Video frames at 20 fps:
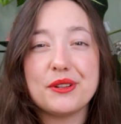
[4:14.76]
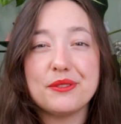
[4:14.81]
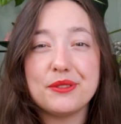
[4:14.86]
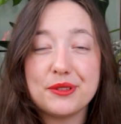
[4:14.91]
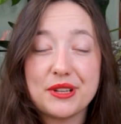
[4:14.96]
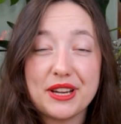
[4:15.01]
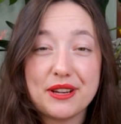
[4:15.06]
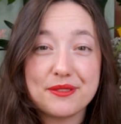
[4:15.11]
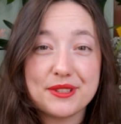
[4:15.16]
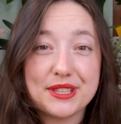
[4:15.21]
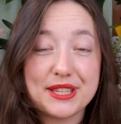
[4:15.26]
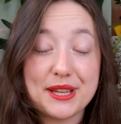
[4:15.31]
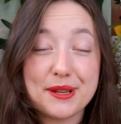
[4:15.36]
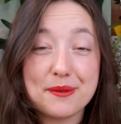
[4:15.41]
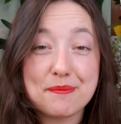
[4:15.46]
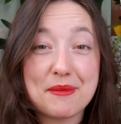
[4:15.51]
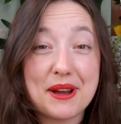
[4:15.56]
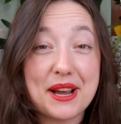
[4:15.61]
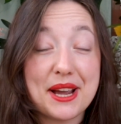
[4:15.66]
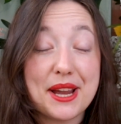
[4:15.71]
If you have
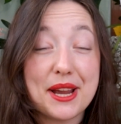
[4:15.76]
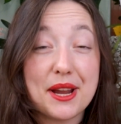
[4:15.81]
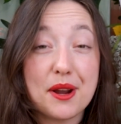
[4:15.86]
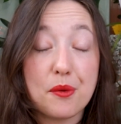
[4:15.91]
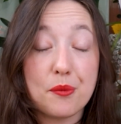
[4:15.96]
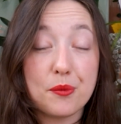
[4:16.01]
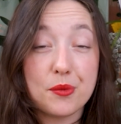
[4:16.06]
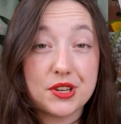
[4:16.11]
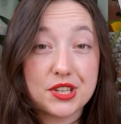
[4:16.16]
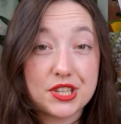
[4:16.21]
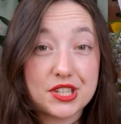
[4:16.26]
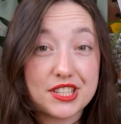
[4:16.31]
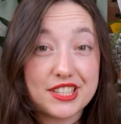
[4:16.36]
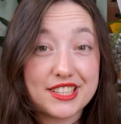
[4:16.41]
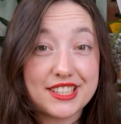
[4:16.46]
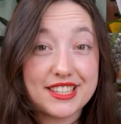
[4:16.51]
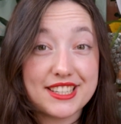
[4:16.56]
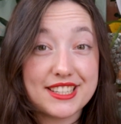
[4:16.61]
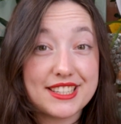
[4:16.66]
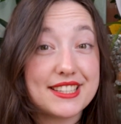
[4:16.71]
seen my
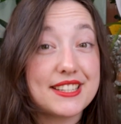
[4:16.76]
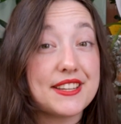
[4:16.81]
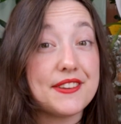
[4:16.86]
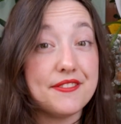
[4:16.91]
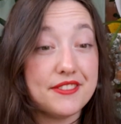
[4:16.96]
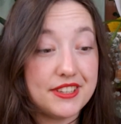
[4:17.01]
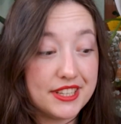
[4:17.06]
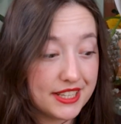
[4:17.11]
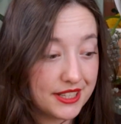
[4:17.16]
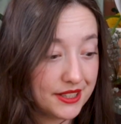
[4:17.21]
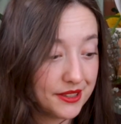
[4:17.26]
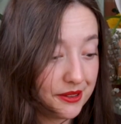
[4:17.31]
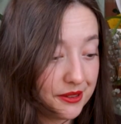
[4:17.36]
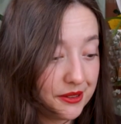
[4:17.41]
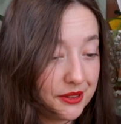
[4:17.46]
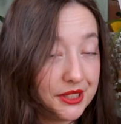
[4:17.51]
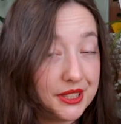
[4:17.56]
wishlist video,